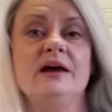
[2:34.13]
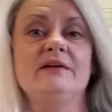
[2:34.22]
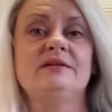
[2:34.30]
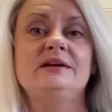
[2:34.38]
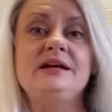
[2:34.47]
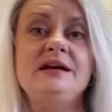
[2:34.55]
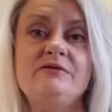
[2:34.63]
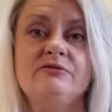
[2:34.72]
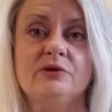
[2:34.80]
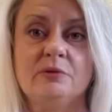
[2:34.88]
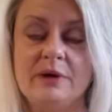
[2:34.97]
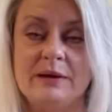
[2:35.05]
have a need
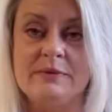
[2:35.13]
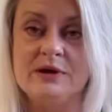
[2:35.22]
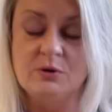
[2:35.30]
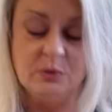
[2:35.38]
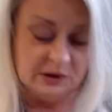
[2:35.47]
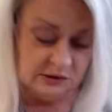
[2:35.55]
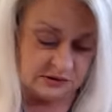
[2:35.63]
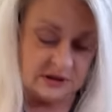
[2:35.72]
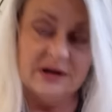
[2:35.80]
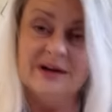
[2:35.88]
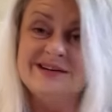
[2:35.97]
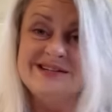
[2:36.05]
for a baby quilt,
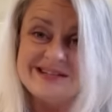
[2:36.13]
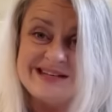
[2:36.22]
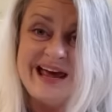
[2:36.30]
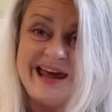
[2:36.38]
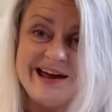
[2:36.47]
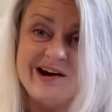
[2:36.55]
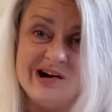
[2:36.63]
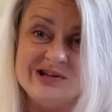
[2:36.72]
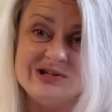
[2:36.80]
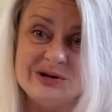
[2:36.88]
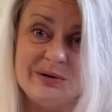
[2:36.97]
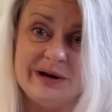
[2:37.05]
just hang on
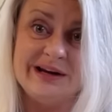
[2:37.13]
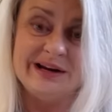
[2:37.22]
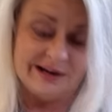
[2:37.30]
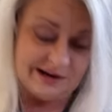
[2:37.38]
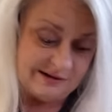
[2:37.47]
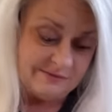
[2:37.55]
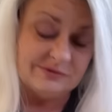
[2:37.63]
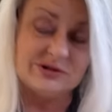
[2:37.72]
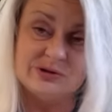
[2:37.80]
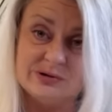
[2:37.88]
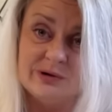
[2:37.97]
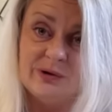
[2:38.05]
to it.
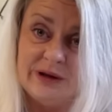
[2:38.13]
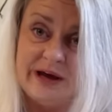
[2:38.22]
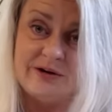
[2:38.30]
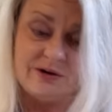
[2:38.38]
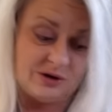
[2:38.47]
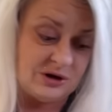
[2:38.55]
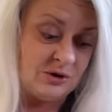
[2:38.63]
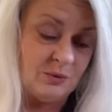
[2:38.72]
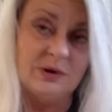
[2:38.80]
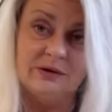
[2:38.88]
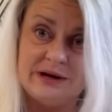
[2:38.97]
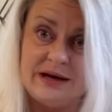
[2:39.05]
Sooner or later, you
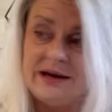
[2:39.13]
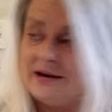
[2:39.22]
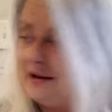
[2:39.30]
will need